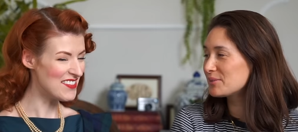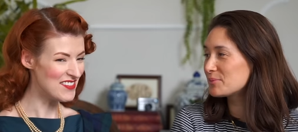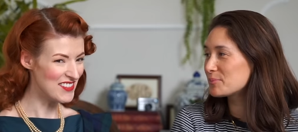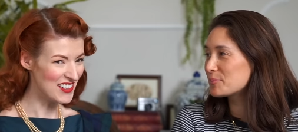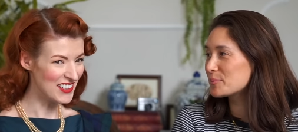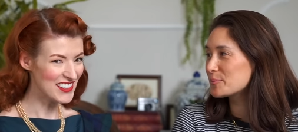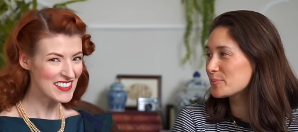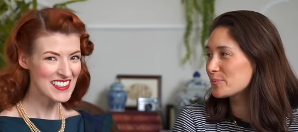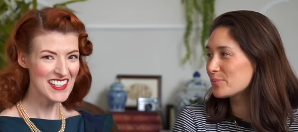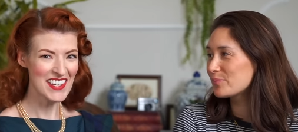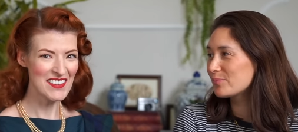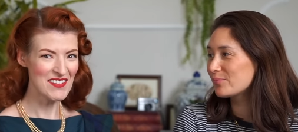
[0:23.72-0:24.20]
Speaker 1: I'm
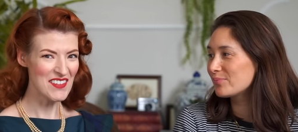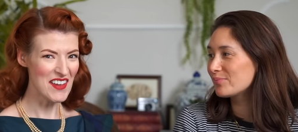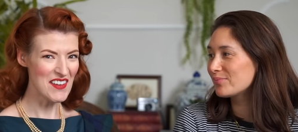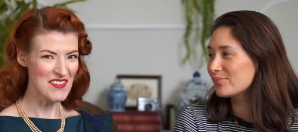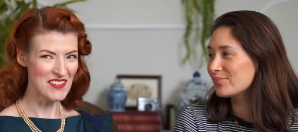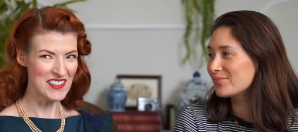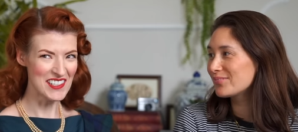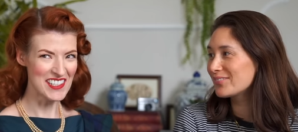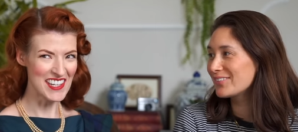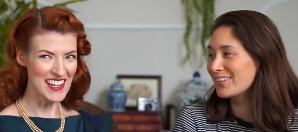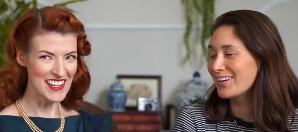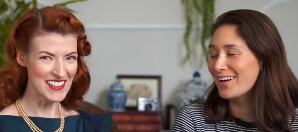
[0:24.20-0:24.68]
not saying
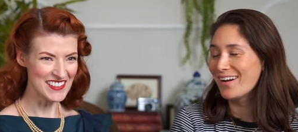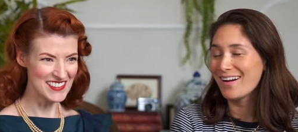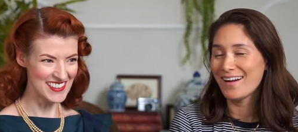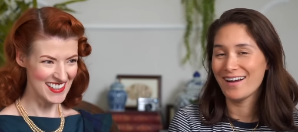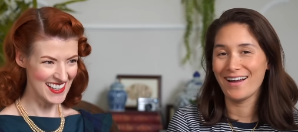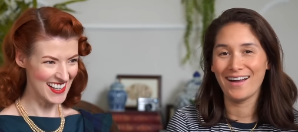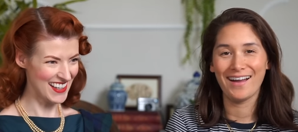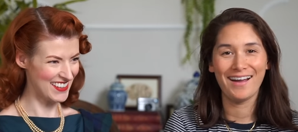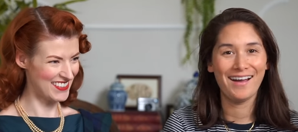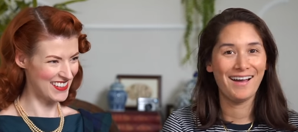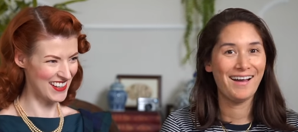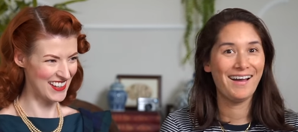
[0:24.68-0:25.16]
people don't
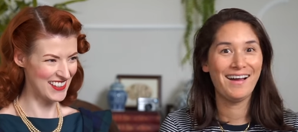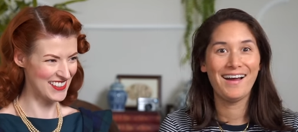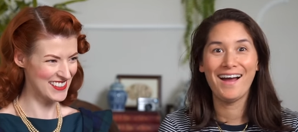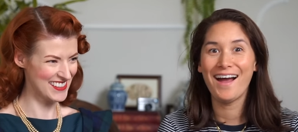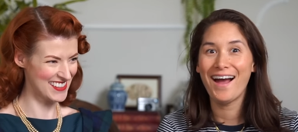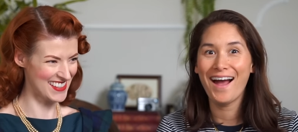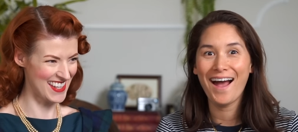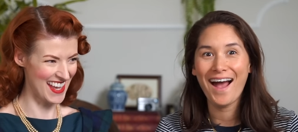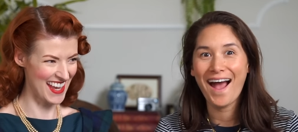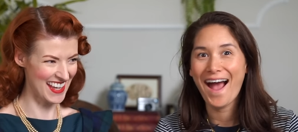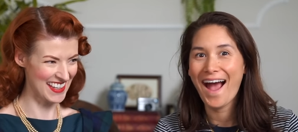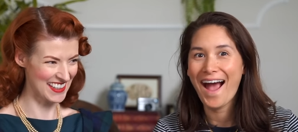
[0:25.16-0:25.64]
love your
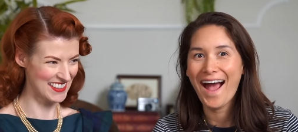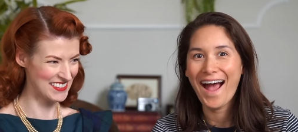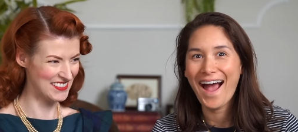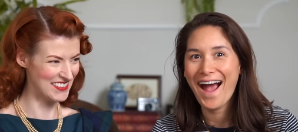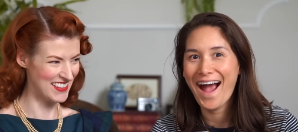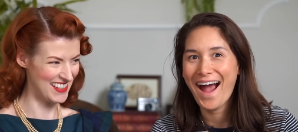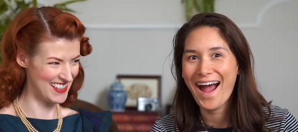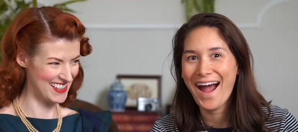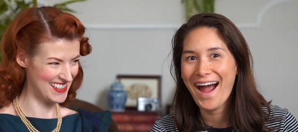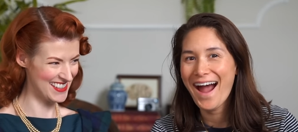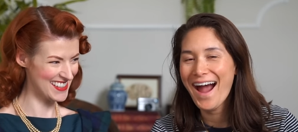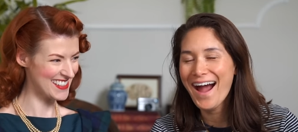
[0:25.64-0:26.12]

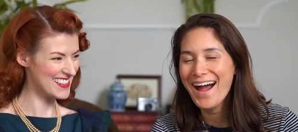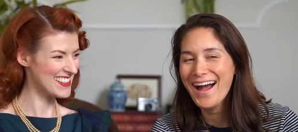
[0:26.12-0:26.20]
segment.